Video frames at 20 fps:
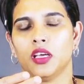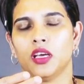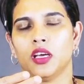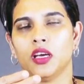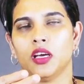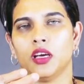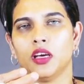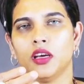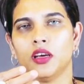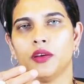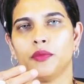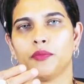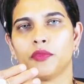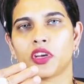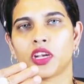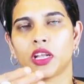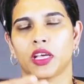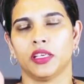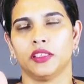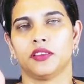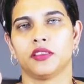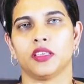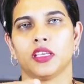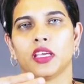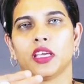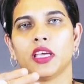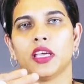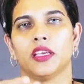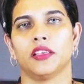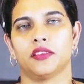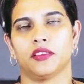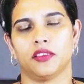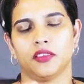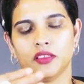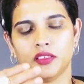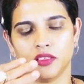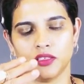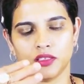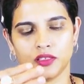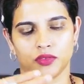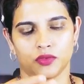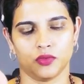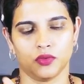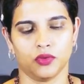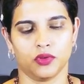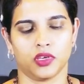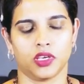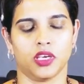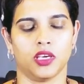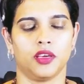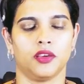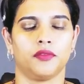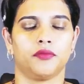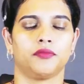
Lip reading: rising ascendant. Okay.